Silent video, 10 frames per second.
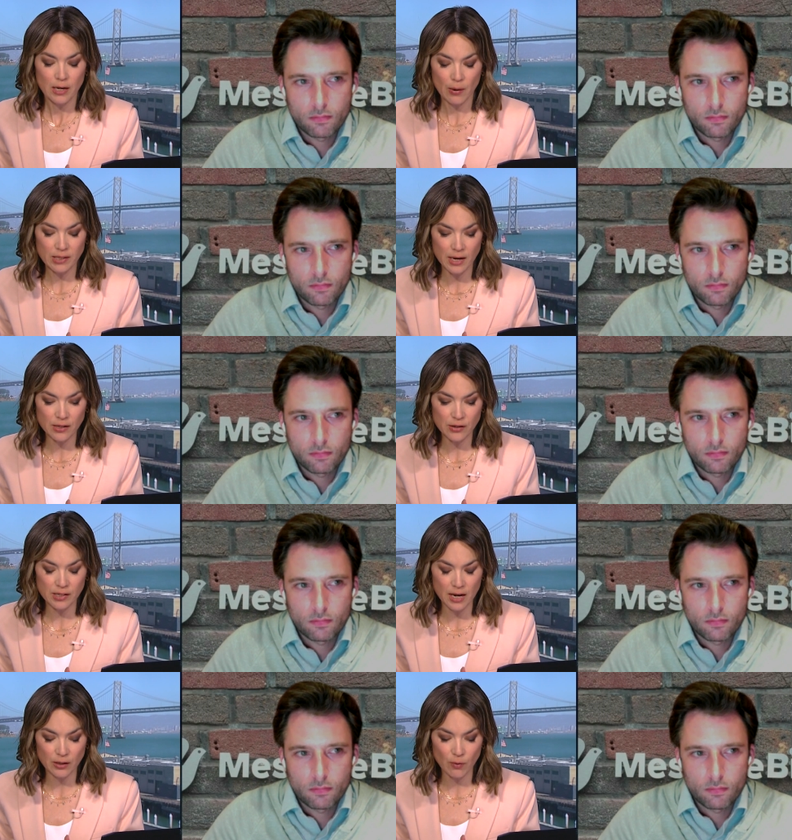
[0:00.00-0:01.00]
Speaker 1: Now, as I
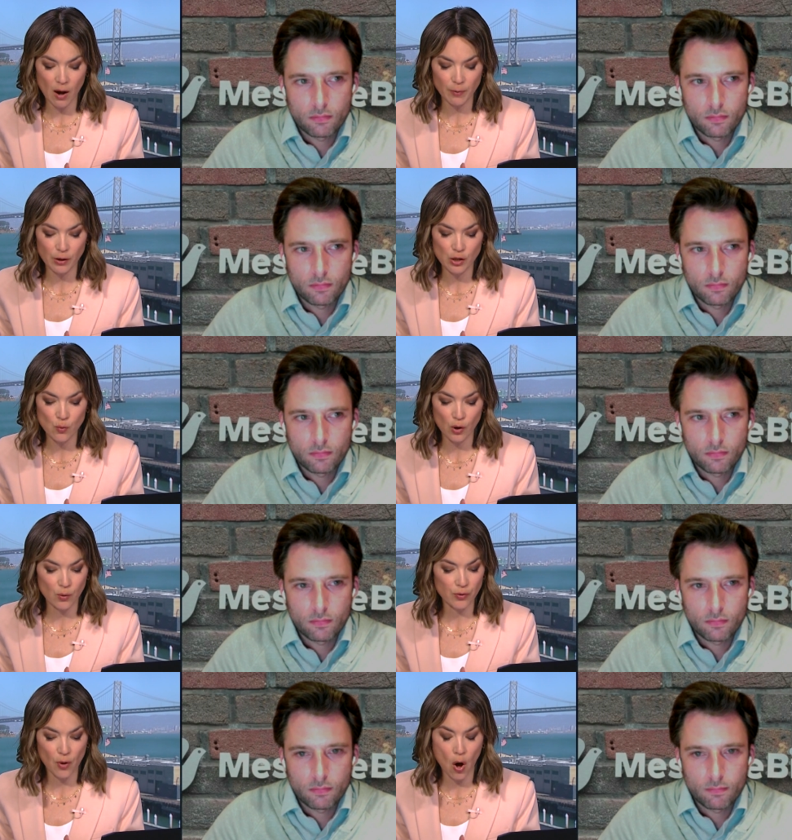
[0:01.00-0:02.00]
understand it, Robert, you work
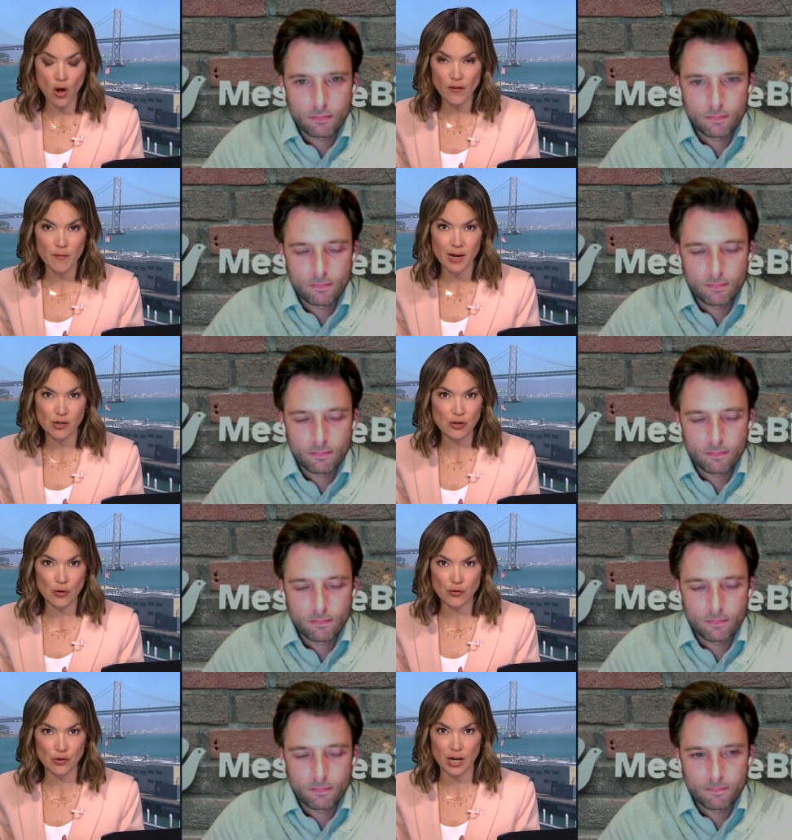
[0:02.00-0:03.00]
with all of the major
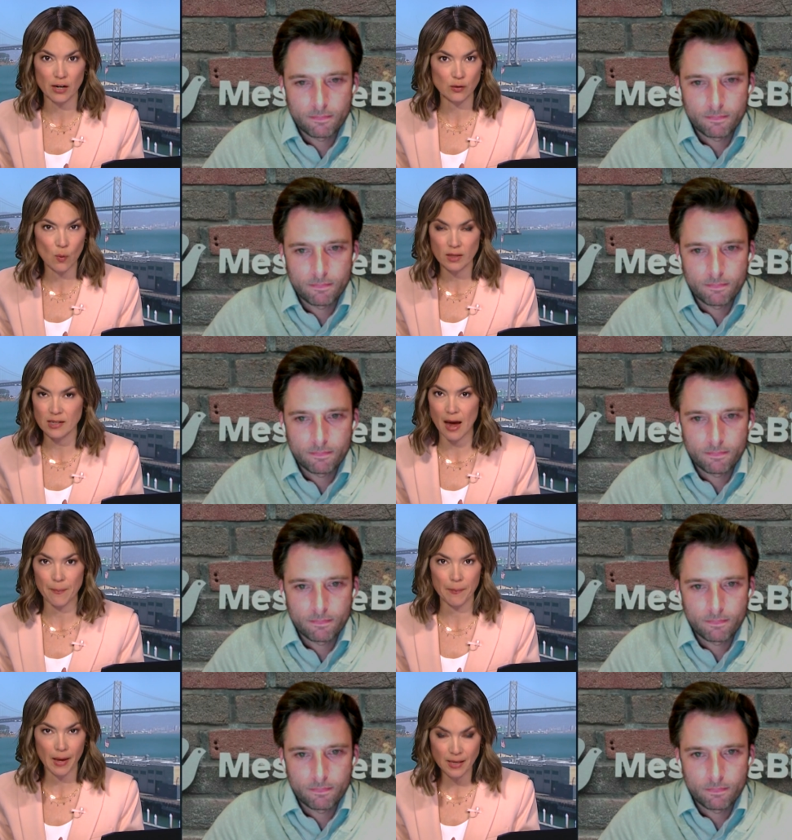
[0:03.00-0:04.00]
social channels WhatsApp,
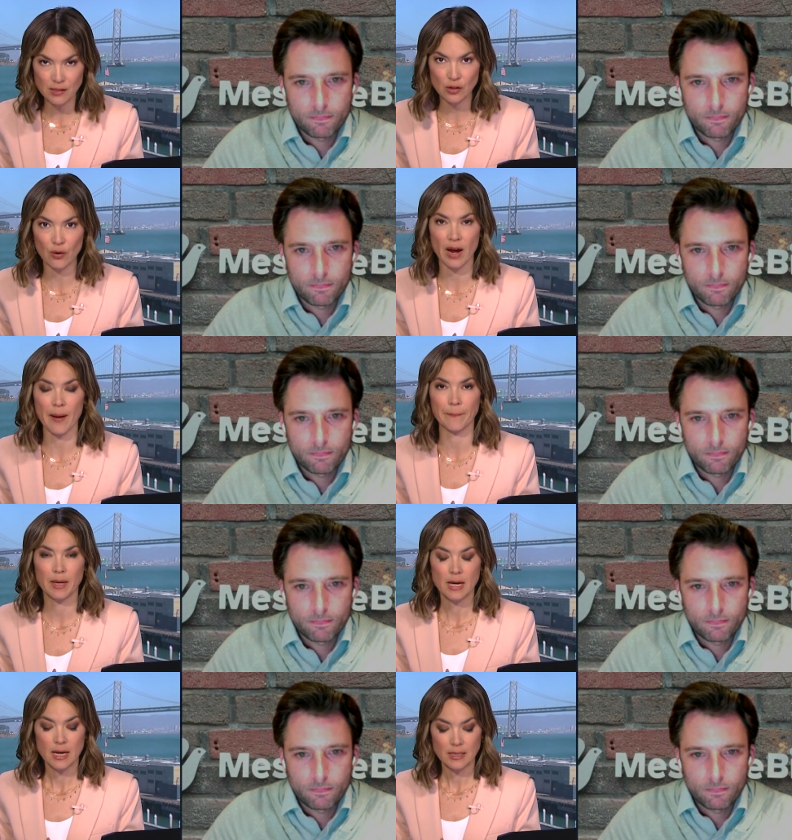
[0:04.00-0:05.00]
Instagram,
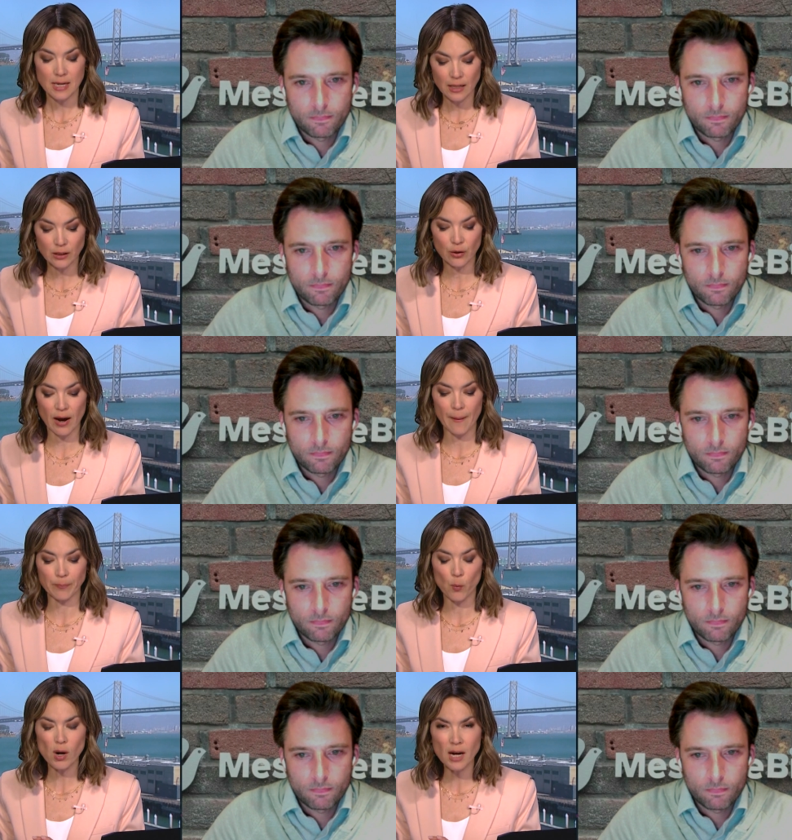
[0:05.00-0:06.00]
Telegram.
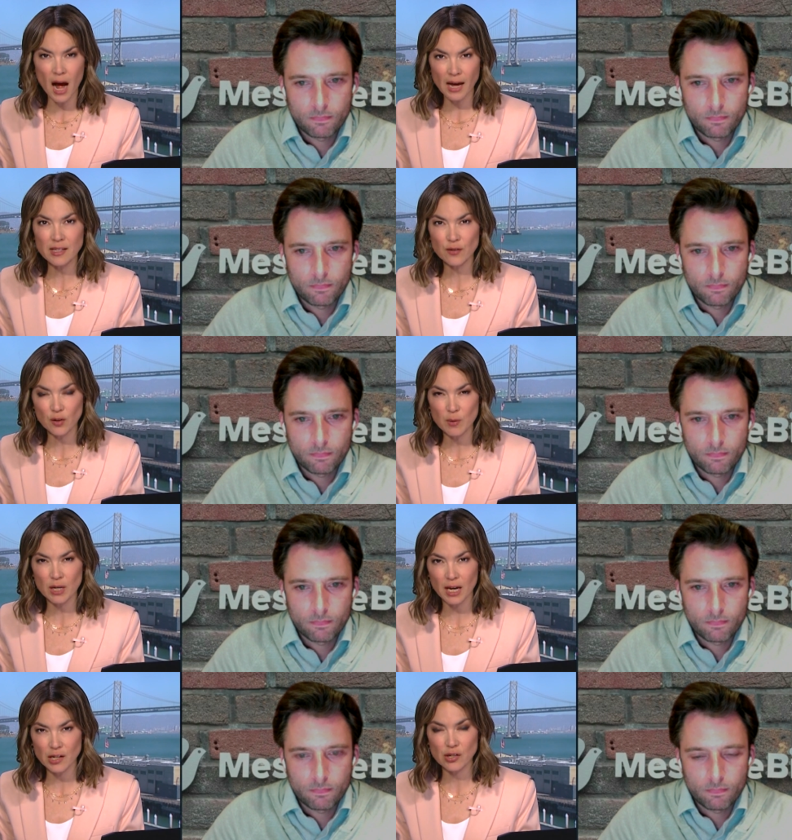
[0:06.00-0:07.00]
What kinds of
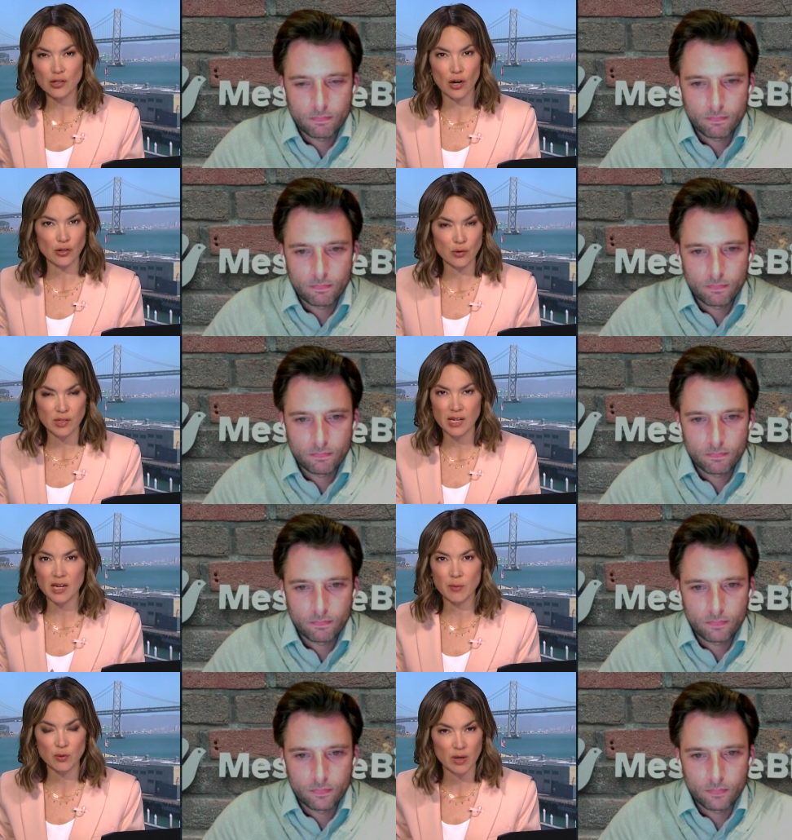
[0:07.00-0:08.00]
communications are you
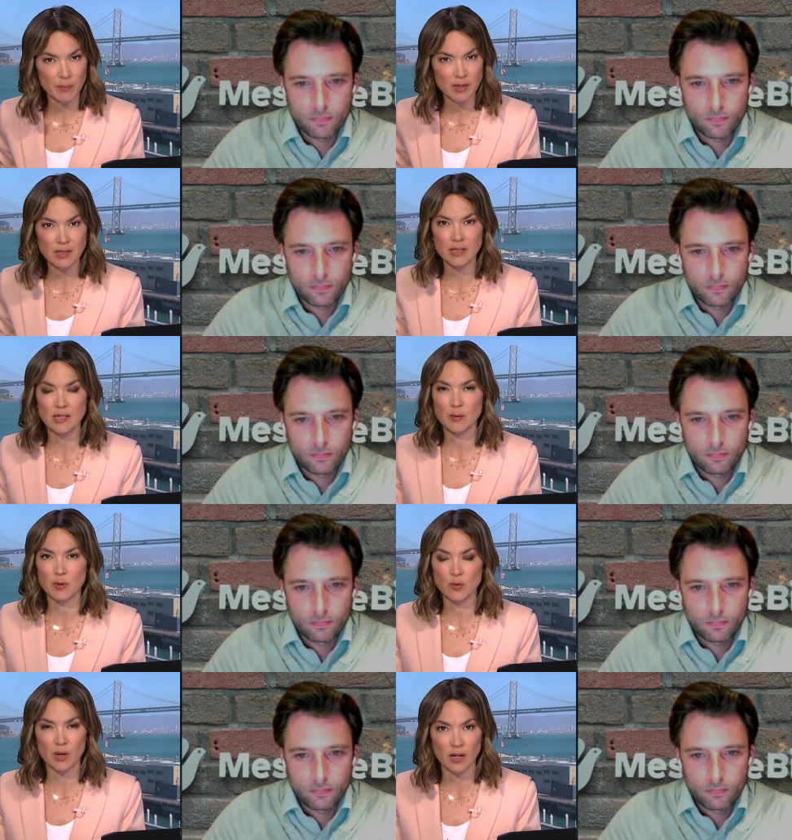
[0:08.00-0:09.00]
seeing between businesses,
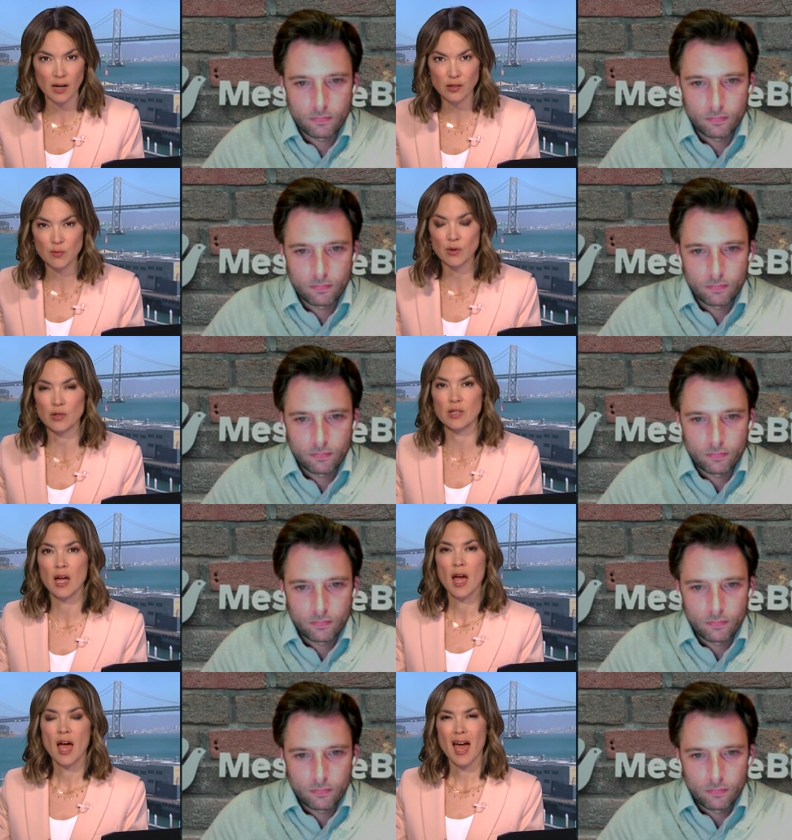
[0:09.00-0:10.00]
between customers,
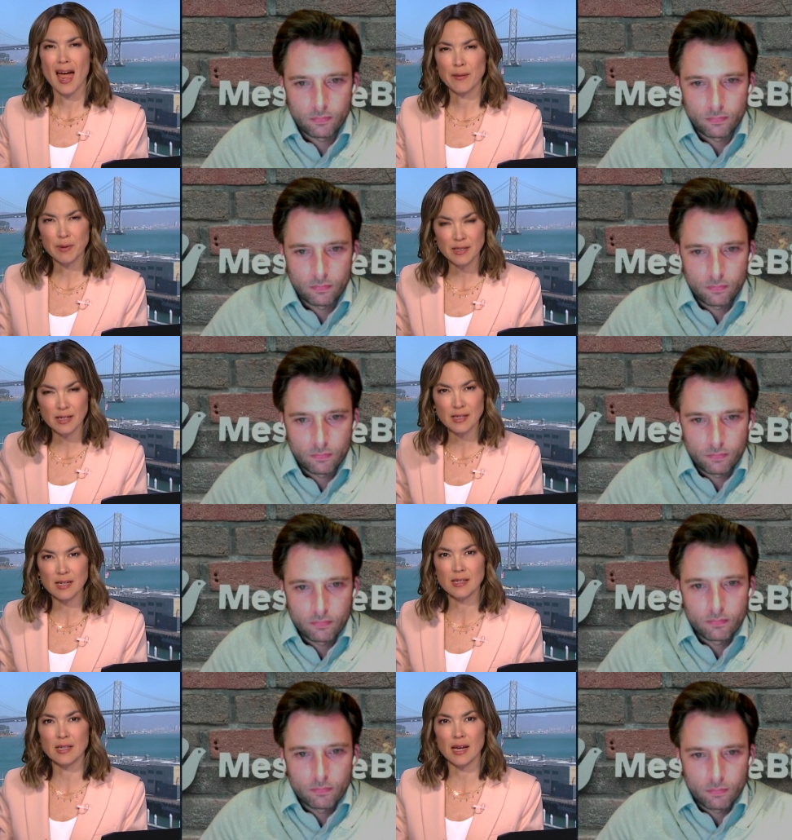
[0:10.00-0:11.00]
and
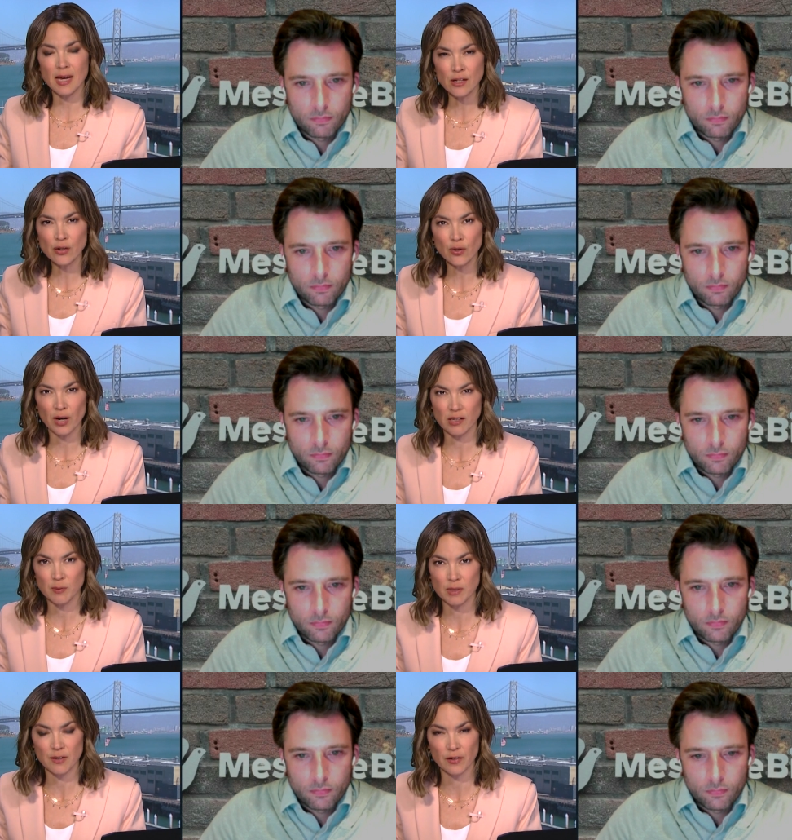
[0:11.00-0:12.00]
businesses in Ukraine
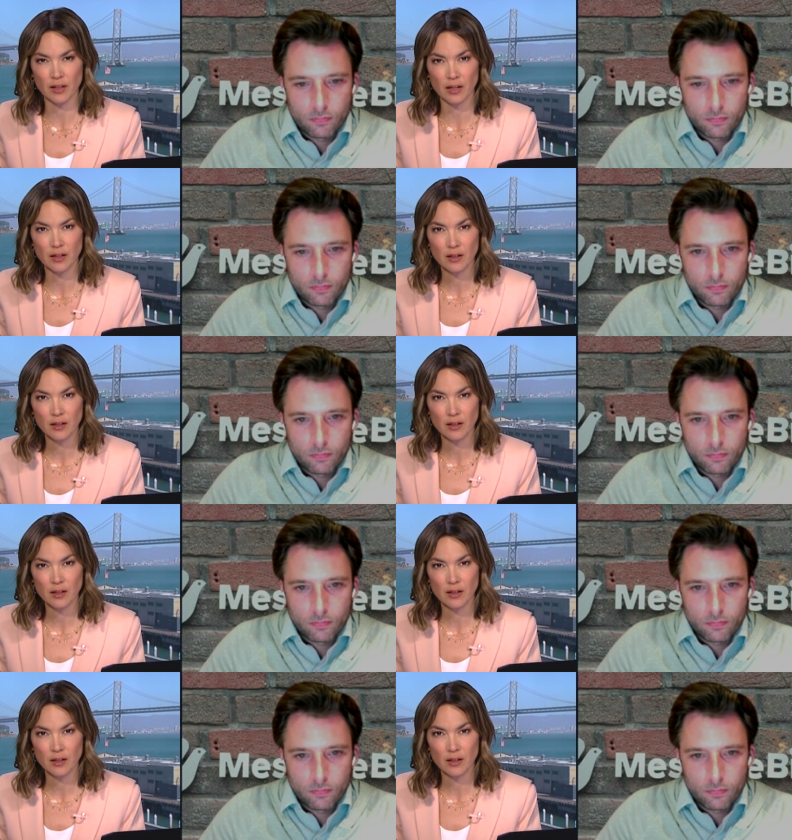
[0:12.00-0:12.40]
specifically?